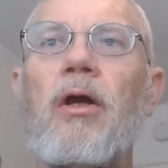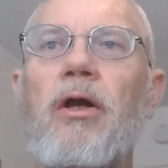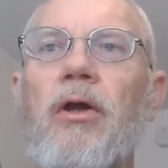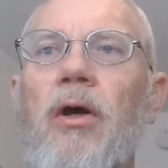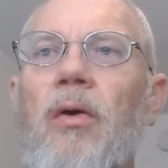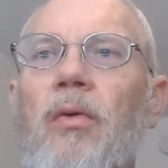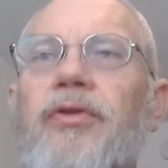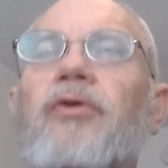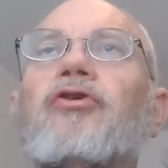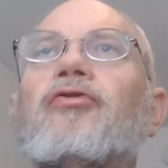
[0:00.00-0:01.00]

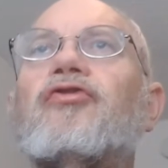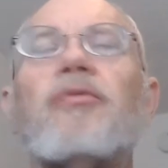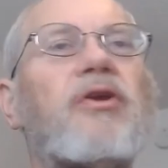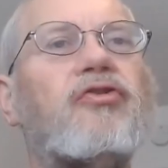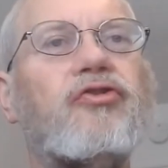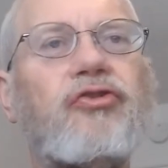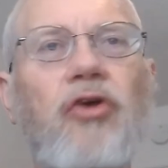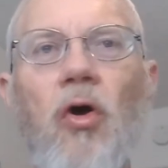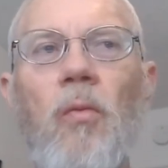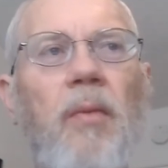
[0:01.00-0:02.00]
There used to be
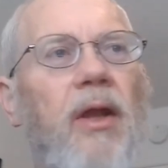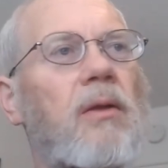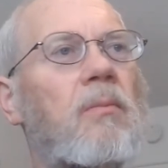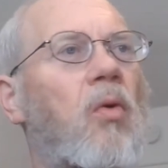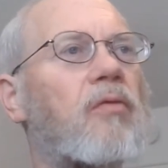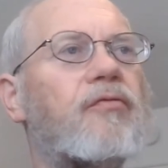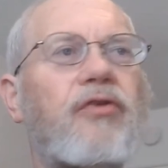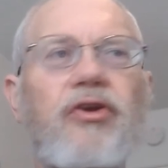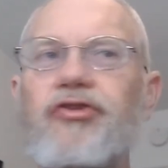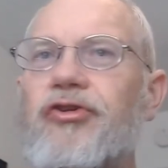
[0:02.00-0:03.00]
so many more
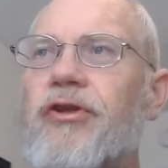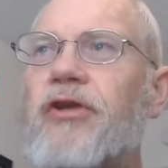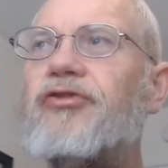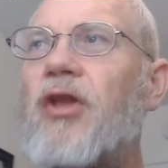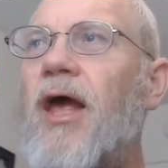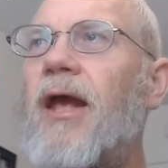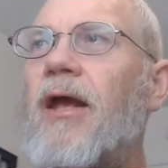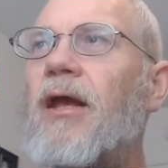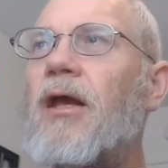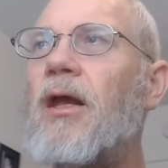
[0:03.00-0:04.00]
fish in this lake.